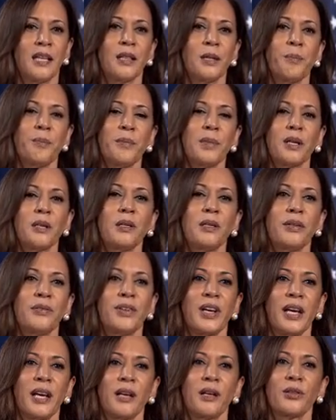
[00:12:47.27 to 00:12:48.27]
in the middle of
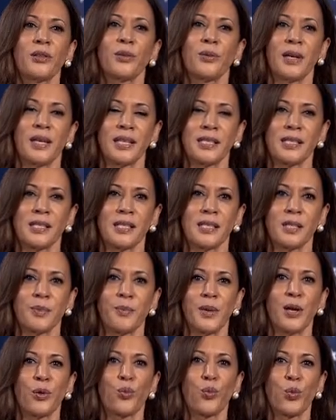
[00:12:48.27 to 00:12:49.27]
a health crisis
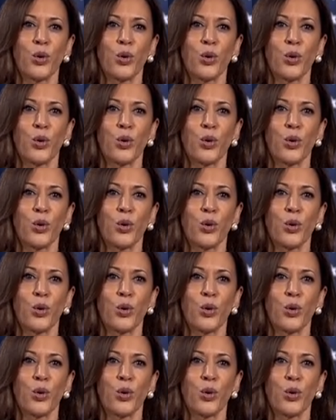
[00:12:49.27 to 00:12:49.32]
made